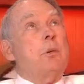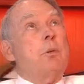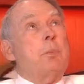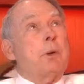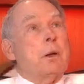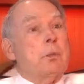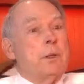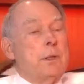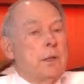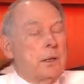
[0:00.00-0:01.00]
we
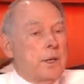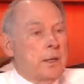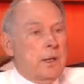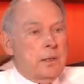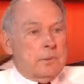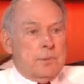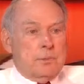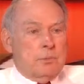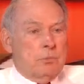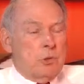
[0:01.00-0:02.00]
probably allocate out,
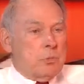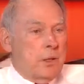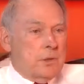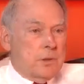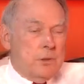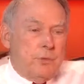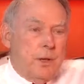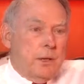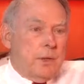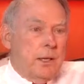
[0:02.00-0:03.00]
most places if you
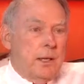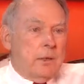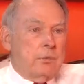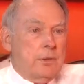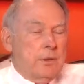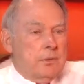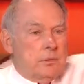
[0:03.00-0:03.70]
allocate out with a